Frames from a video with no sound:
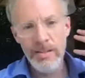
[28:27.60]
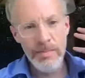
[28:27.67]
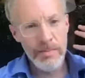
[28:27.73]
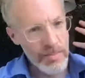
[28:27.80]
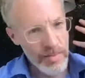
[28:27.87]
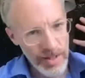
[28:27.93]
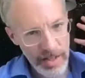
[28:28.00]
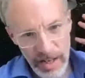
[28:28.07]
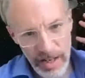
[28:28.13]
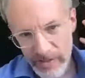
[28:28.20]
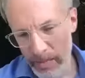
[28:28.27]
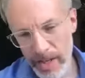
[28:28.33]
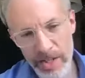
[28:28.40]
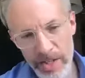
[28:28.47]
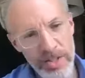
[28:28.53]
the
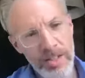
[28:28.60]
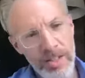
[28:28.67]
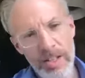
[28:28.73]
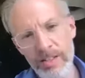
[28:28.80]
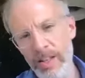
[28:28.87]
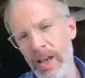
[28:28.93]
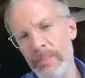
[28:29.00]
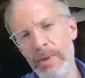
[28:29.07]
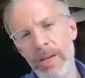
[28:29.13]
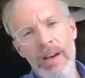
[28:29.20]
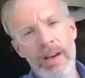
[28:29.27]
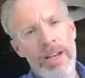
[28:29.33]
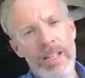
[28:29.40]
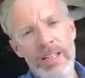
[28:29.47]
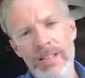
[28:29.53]
information that's there
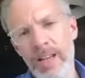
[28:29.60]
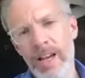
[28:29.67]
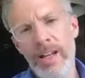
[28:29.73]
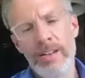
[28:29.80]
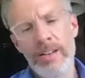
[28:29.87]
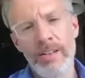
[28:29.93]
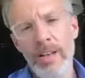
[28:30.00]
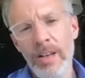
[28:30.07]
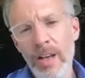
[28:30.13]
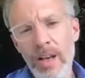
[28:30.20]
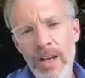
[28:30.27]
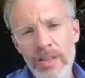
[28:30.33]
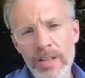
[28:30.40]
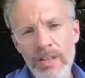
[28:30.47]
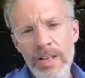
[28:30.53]
behind that, and
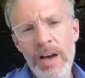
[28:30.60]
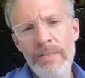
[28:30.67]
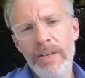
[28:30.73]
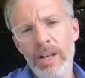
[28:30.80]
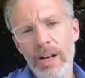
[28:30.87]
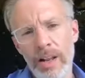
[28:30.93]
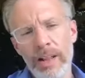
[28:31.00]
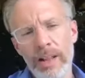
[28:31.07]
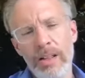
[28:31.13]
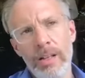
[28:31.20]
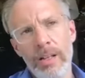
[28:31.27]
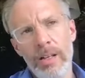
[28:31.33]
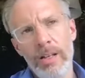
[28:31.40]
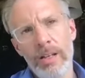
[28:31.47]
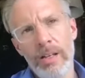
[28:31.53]
having a
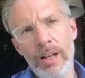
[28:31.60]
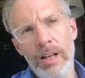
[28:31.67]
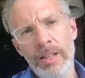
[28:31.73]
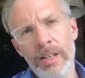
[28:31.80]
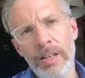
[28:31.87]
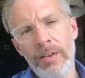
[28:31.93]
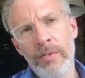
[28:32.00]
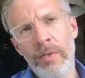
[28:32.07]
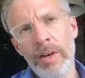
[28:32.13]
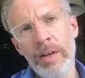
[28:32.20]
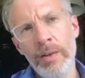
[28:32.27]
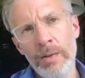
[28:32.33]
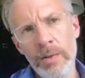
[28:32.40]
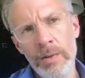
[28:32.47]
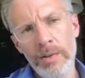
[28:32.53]
little, I think if we
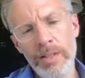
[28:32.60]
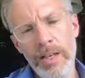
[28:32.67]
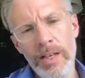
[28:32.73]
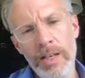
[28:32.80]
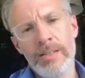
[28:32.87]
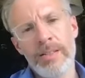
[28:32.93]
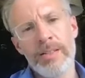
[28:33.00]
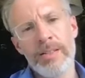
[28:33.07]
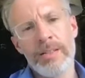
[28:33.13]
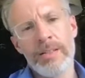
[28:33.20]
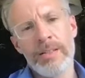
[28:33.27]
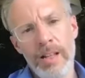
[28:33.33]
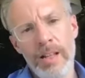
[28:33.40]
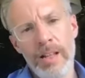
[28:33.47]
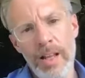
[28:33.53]
can all take a
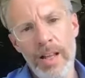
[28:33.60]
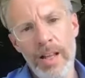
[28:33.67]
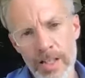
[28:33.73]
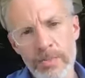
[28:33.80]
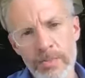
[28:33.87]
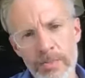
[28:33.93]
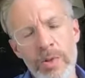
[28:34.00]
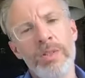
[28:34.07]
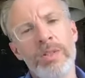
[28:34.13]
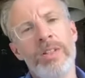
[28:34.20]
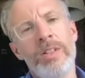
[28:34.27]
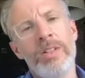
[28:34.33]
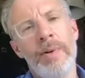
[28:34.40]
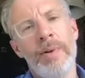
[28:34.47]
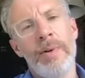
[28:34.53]

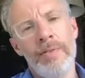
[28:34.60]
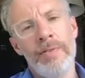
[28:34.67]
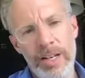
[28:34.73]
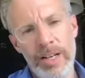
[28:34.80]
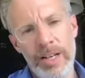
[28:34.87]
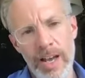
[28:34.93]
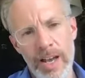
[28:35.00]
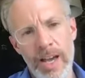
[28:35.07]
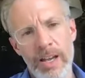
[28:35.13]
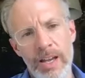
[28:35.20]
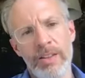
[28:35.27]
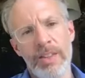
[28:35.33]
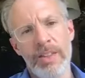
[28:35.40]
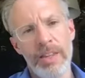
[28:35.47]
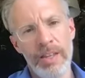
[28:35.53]
small step every day
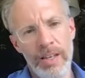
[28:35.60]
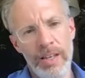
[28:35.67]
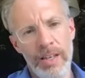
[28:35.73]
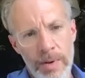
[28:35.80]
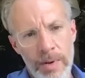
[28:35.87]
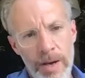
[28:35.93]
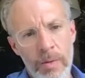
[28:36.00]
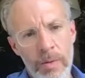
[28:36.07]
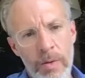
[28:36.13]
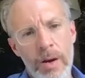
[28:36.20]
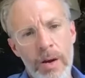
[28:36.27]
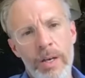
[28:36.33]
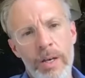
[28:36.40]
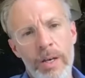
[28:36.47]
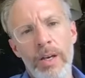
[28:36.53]
on thinking about
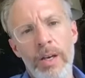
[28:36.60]
where we